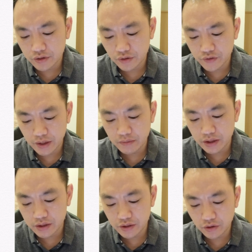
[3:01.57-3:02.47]
out of 10
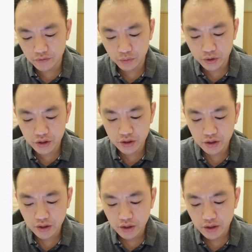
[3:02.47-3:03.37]
liters of water.
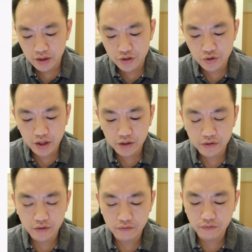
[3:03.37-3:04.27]
He drank
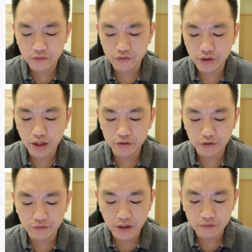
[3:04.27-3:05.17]
3 out
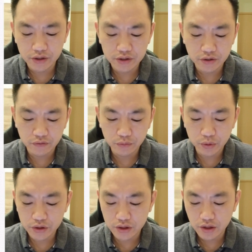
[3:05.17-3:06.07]
of 5 liters of
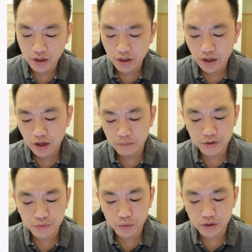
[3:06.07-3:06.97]
water. How
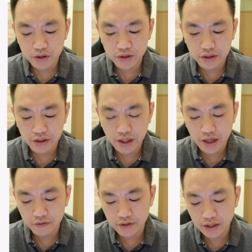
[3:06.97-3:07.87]
much water did he
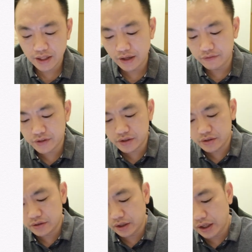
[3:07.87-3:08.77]
have left?
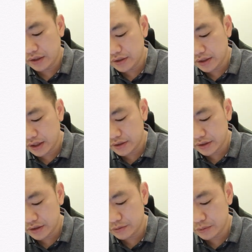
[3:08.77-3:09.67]
Okay, underline the
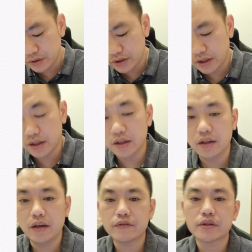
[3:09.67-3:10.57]
keyword
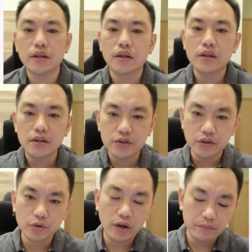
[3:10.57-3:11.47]
left. So
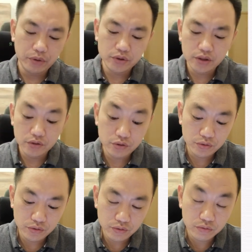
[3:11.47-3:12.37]
it's quite important
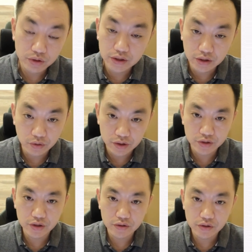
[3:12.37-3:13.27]
to read the
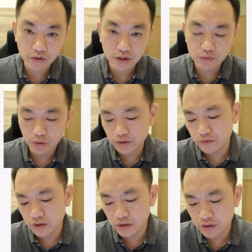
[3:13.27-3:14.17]
question. So that's one of
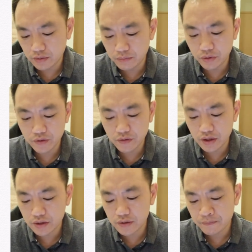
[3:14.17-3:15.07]
the important
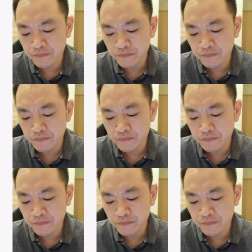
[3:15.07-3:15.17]
things.